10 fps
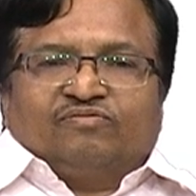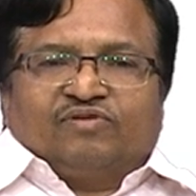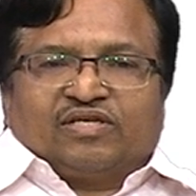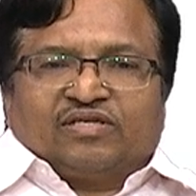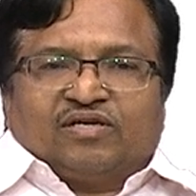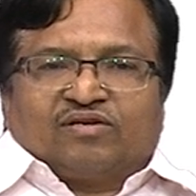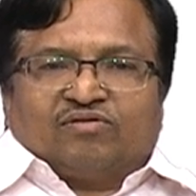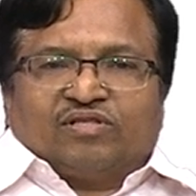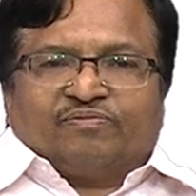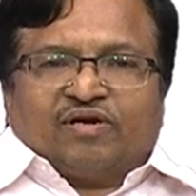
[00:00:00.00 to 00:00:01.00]
We can
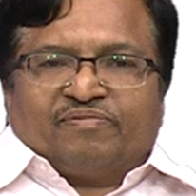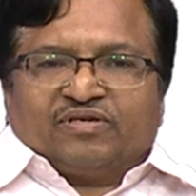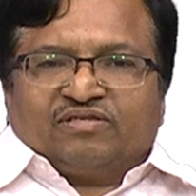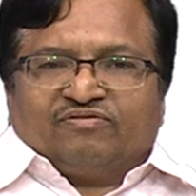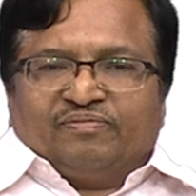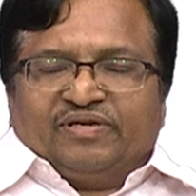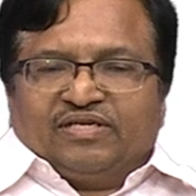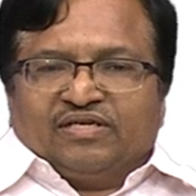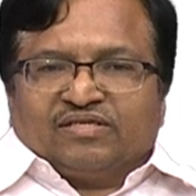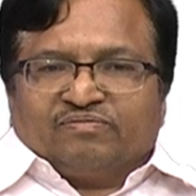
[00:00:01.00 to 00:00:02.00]
control the properties of the
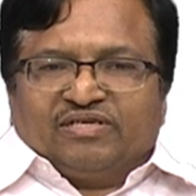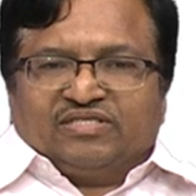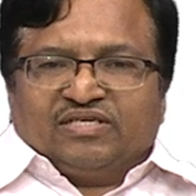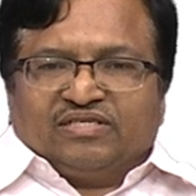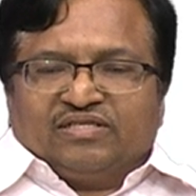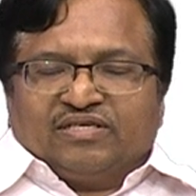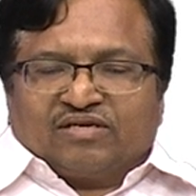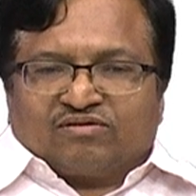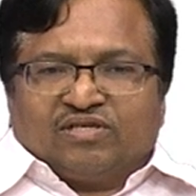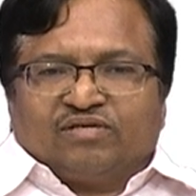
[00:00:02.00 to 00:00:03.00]
materials by changing the
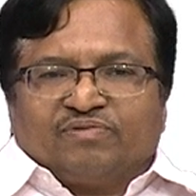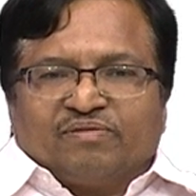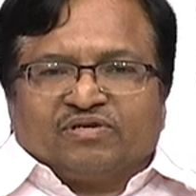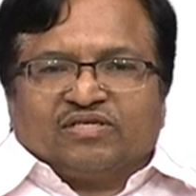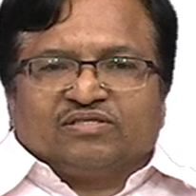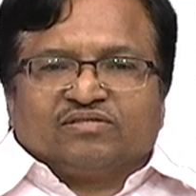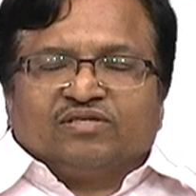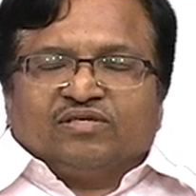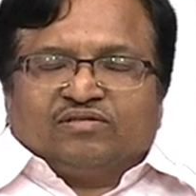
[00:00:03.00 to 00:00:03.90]
electronic properties.